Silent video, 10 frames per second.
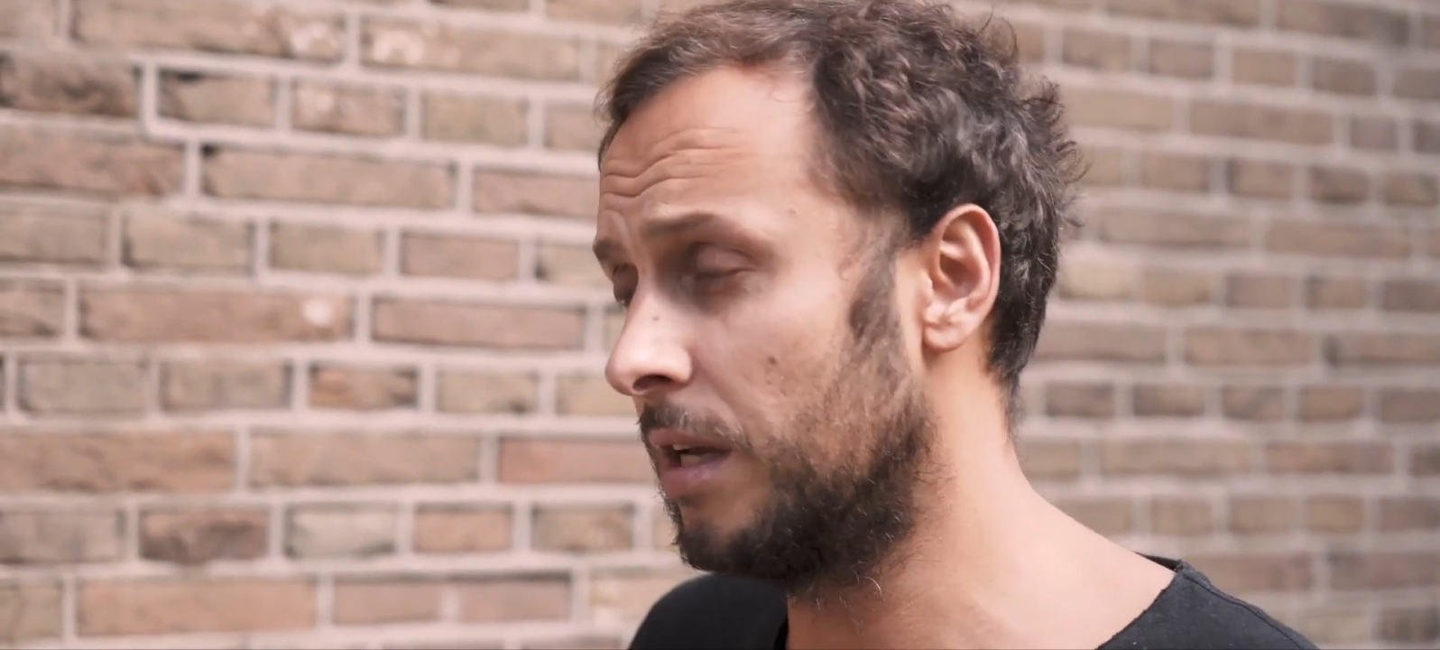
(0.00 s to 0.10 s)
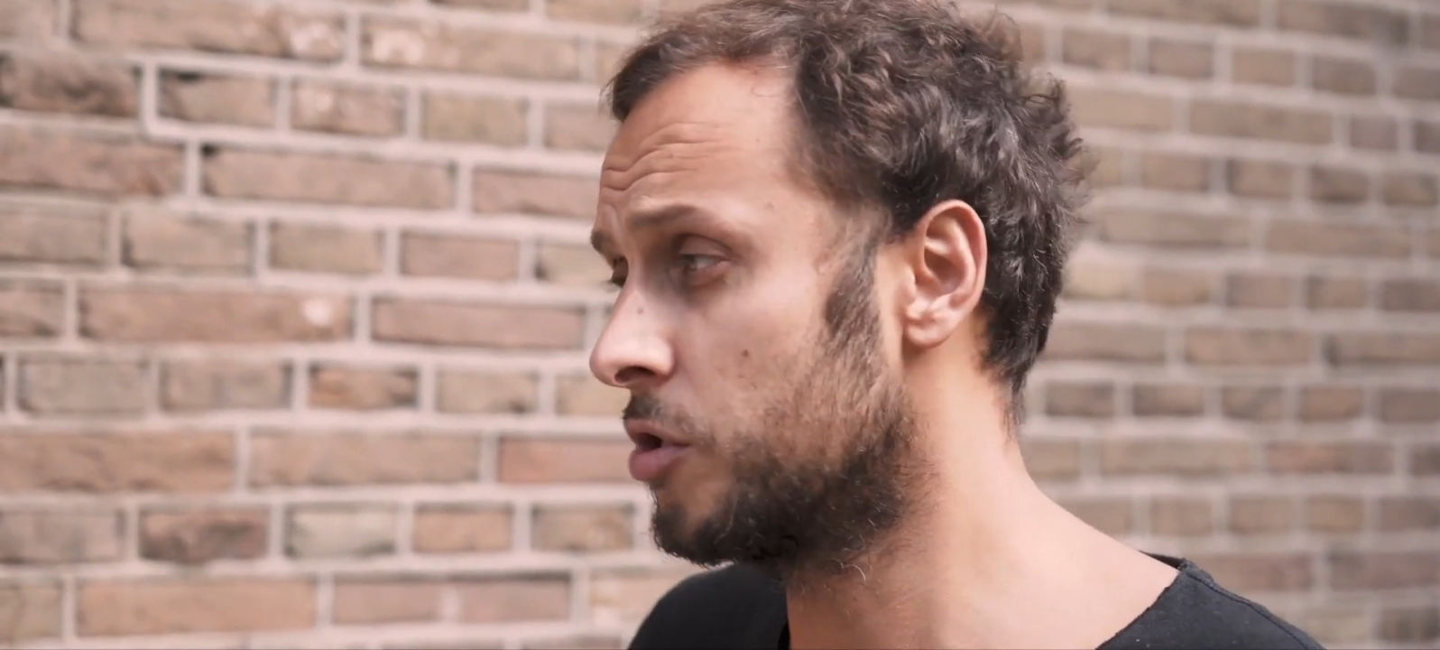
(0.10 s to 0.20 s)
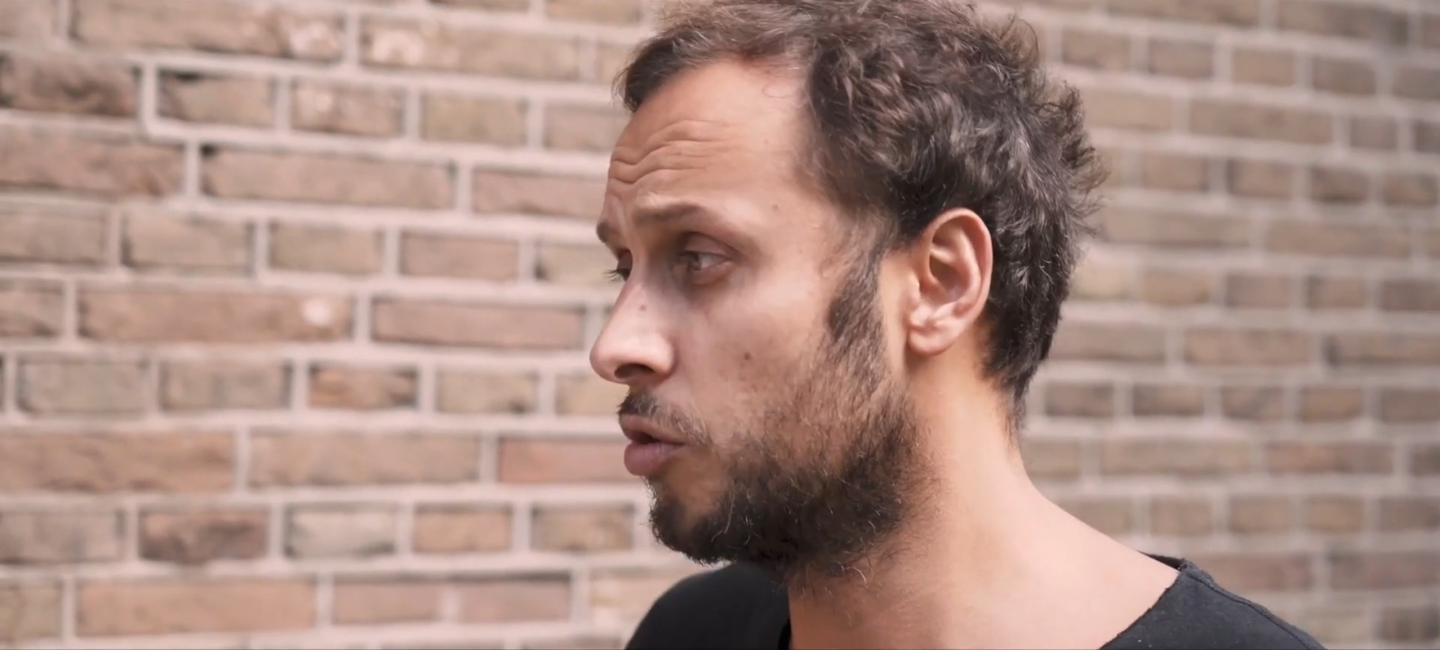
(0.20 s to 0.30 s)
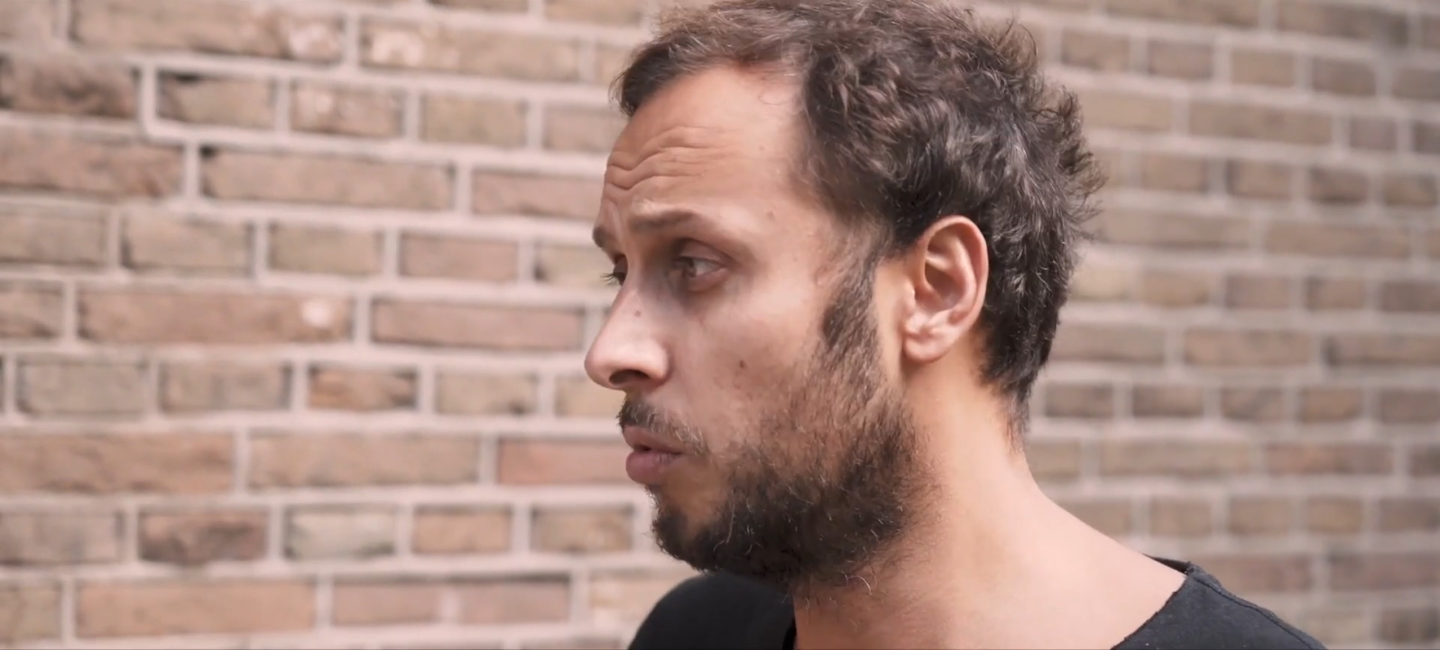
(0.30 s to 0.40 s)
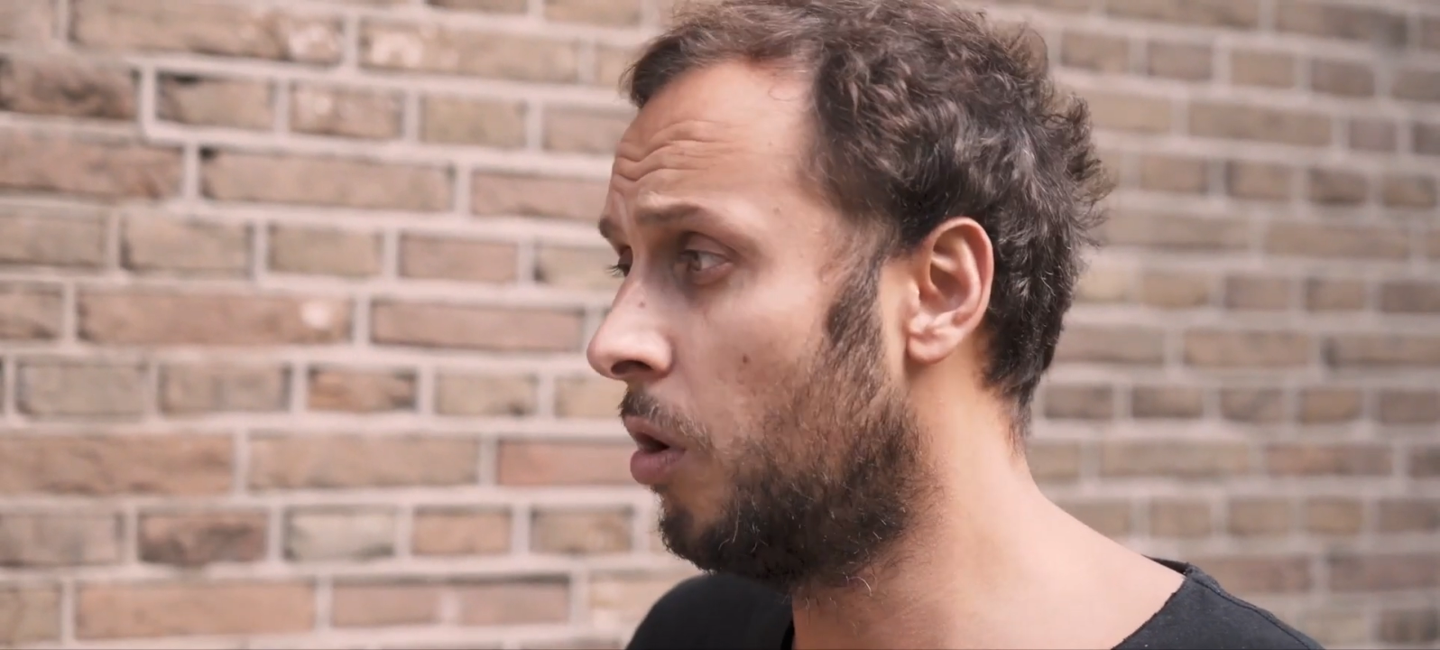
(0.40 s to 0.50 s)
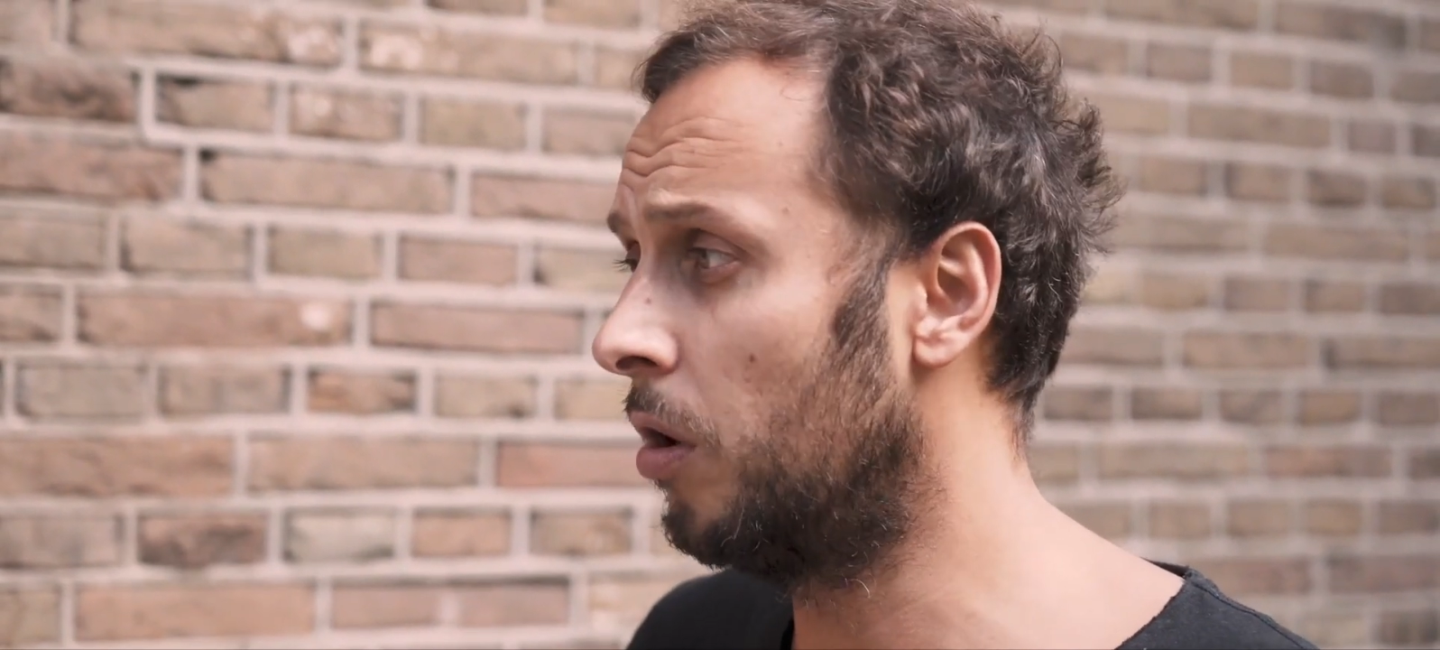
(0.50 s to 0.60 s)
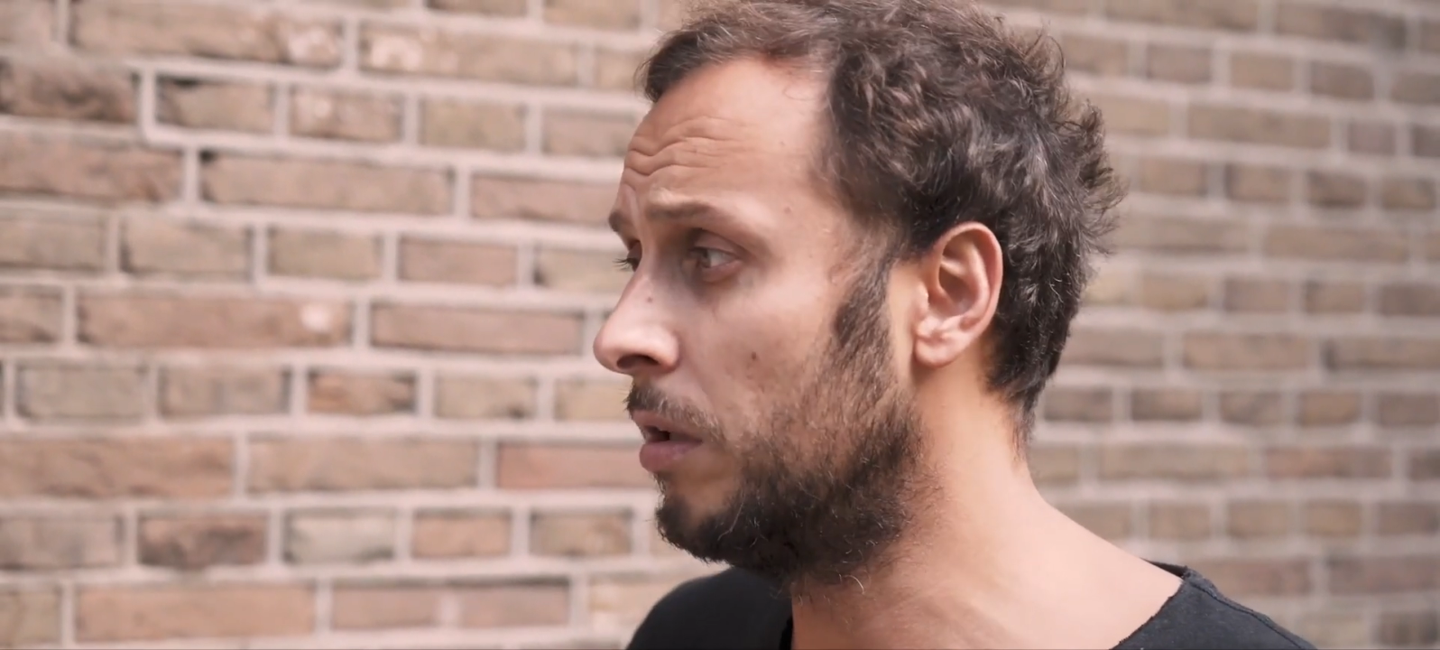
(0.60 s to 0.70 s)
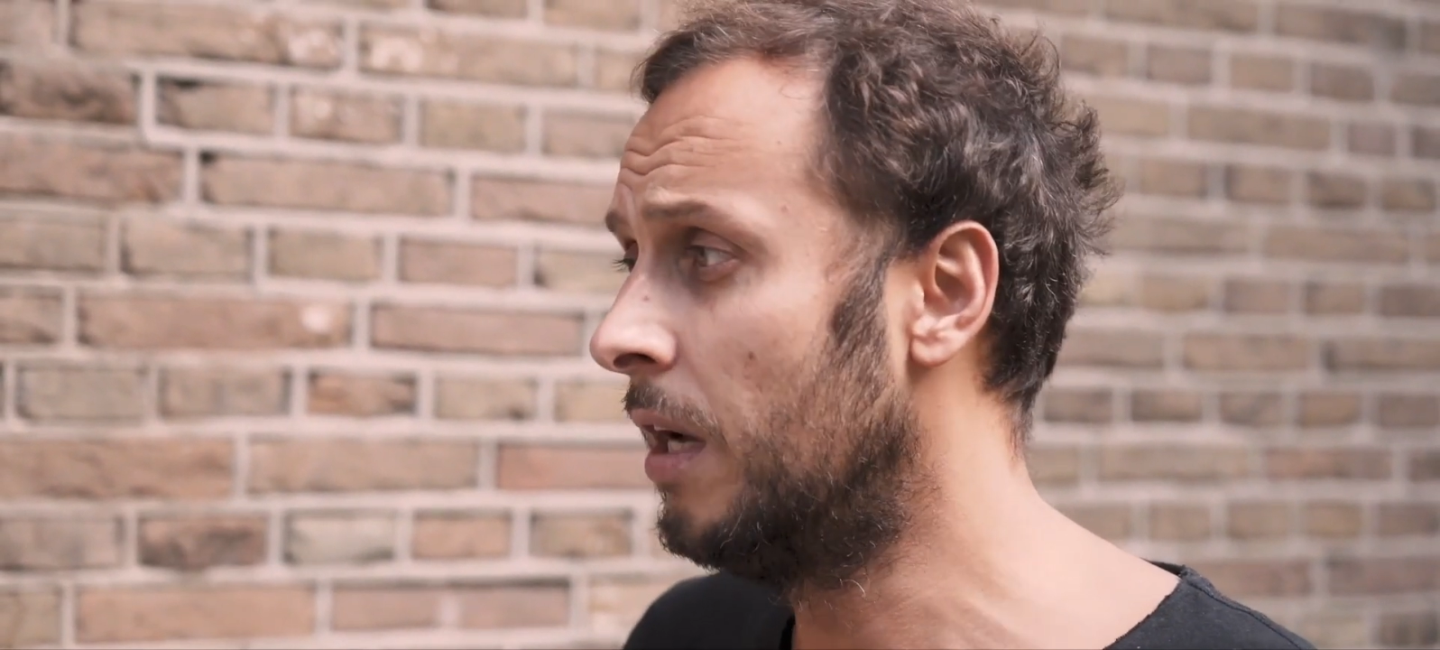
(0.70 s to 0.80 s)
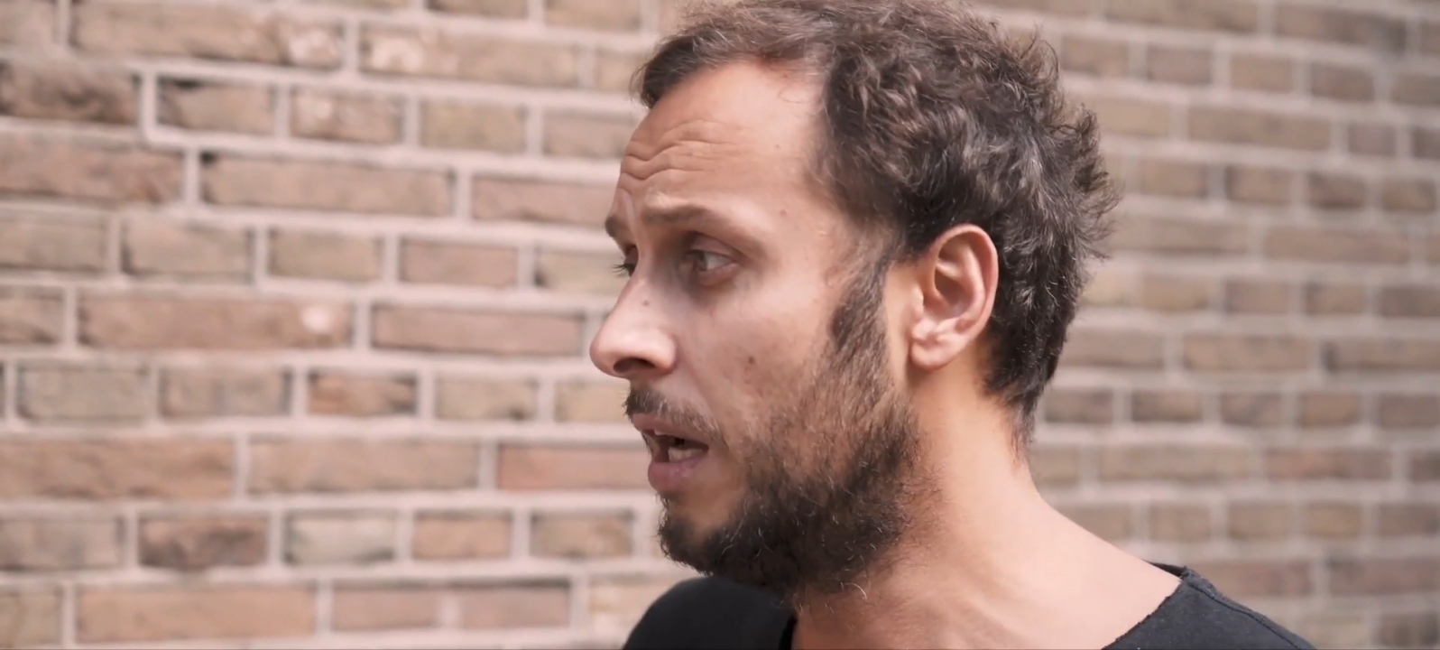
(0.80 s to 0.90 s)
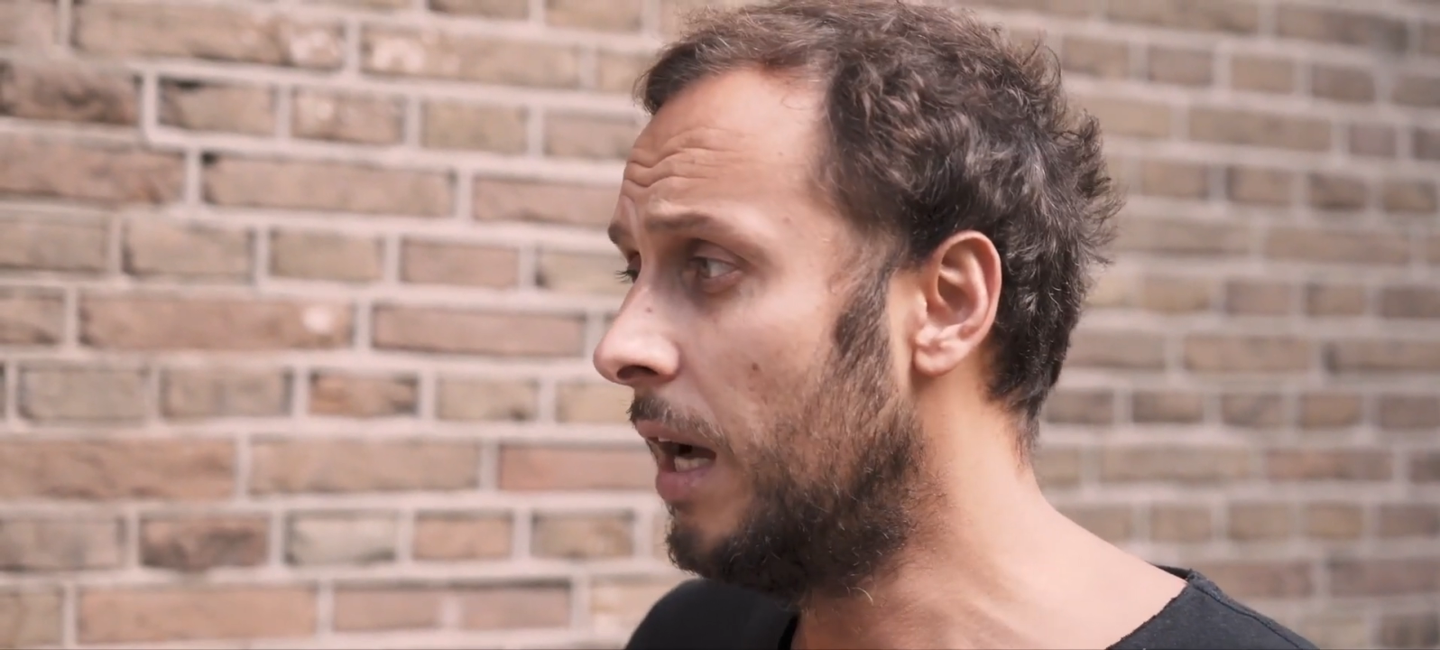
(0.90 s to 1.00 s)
and so on,